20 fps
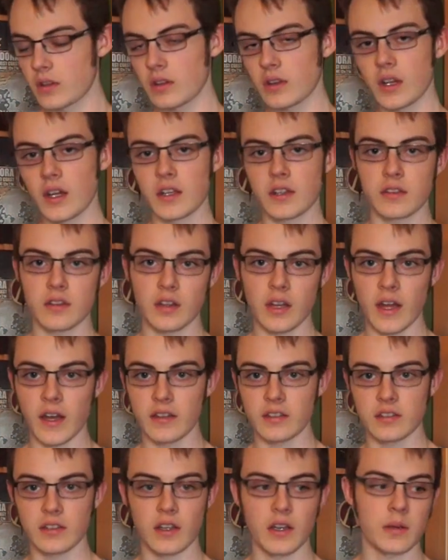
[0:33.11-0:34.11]
like the
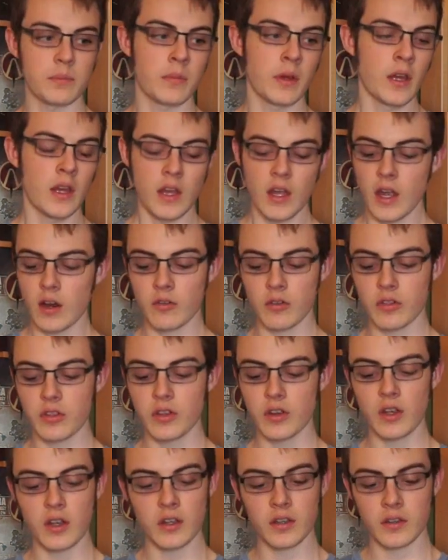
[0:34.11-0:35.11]
last time,
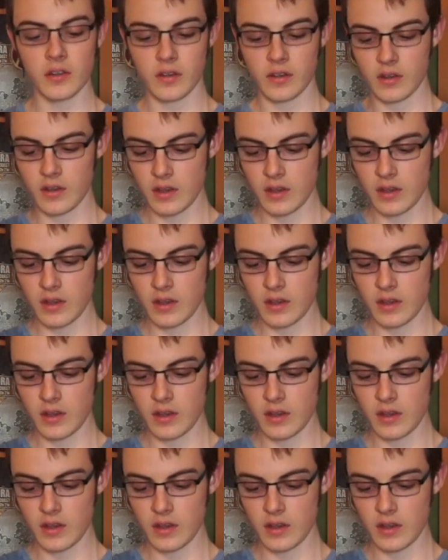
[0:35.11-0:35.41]
everything,